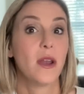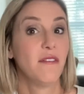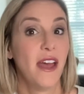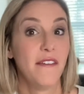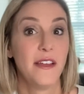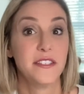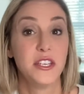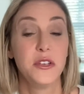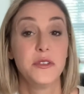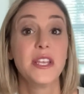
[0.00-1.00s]
one of
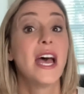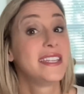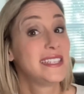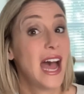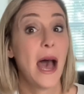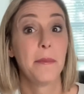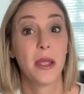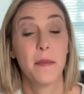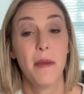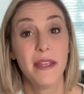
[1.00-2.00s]
FSU's top
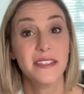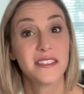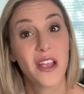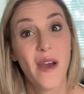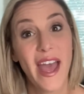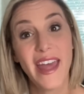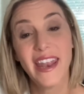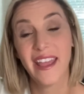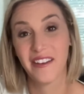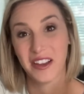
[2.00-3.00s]
commitments, go ahead
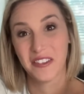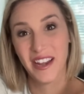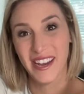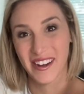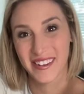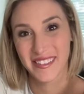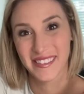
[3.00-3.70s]
and click right here.